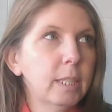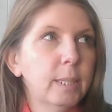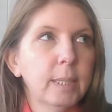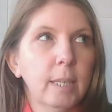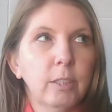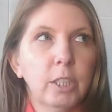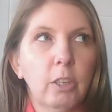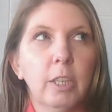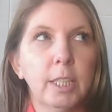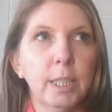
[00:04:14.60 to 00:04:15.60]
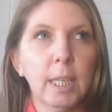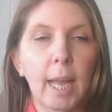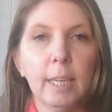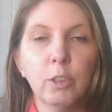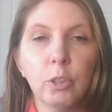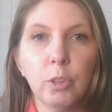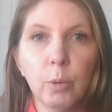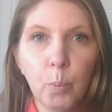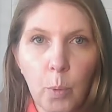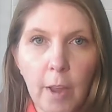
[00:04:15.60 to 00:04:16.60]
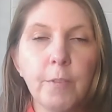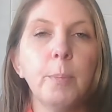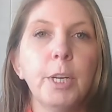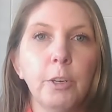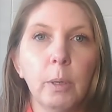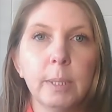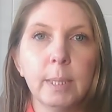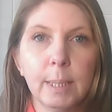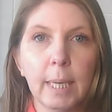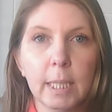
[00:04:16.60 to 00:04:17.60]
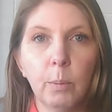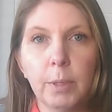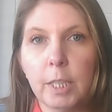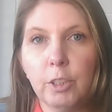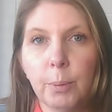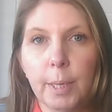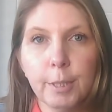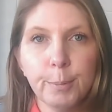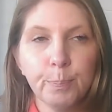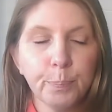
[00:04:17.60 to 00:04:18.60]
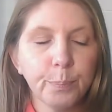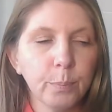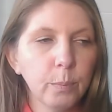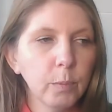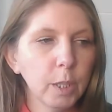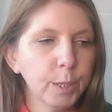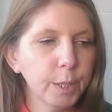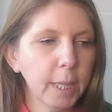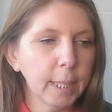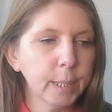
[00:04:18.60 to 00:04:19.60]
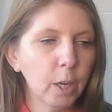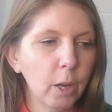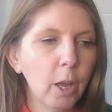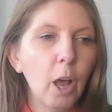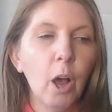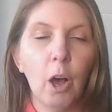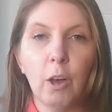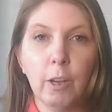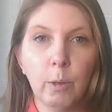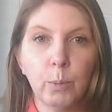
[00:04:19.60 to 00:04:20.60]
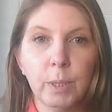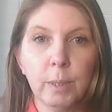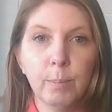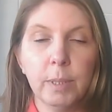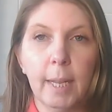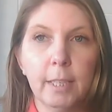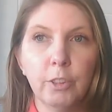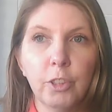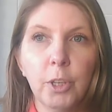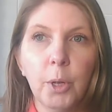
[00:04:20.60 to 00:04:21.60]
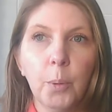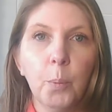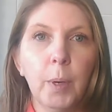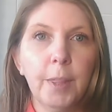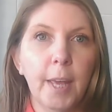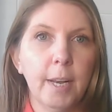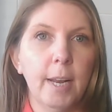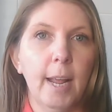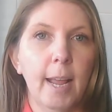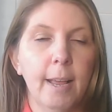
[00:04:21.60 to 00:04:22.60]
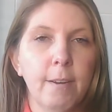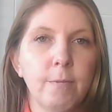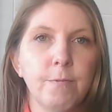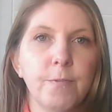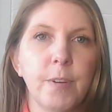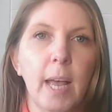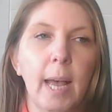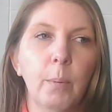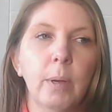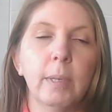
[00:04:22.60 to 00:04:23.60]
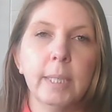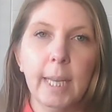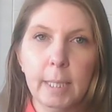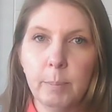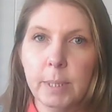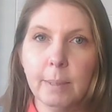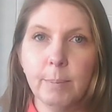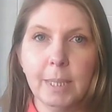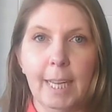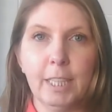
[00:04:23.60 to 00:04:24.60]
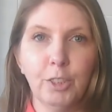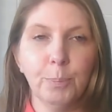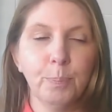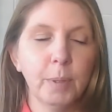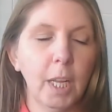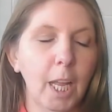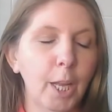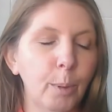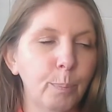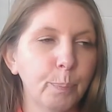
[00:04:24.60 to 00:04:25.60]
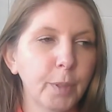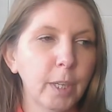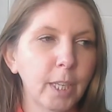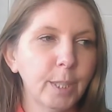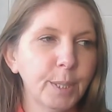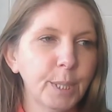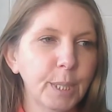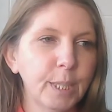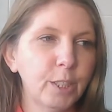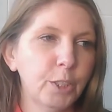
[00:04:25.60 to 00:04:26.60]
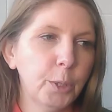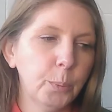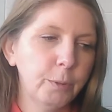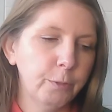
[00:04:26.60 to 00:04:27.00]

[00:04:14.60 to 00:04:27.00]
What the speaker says: standardised and everybody knows exactly what they're doing. So that's our goals stage. We then have our games stage. So this is, you know,